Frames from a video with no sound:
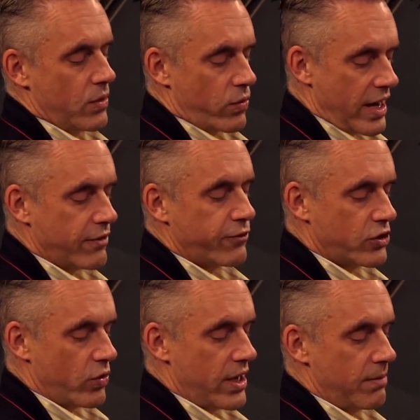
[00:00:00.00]
Write for
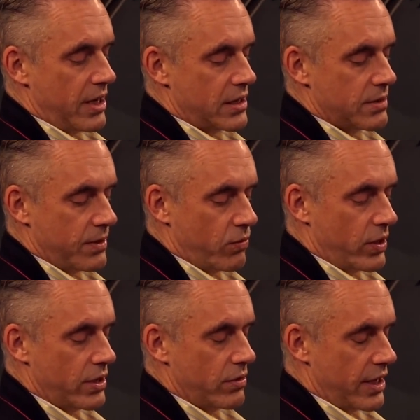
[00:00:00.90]
20 minutes about
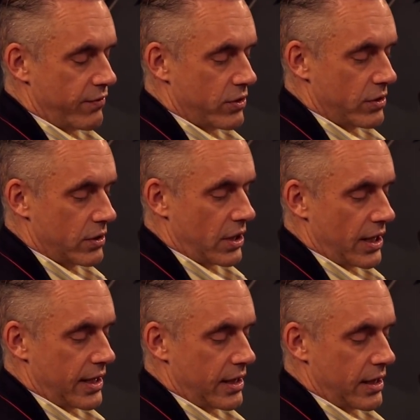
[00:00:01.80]
what your life could look
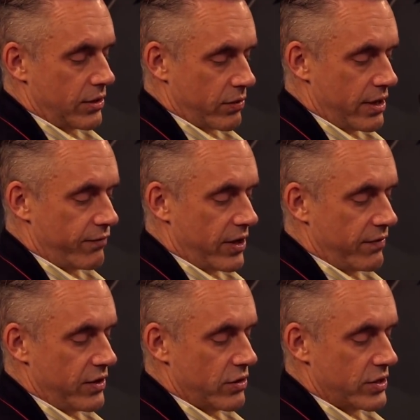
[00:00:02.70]
like in 3 to
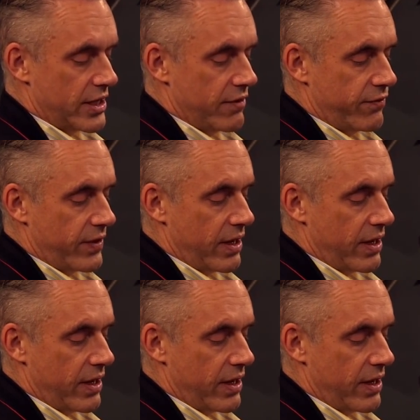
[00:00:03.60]
5 years if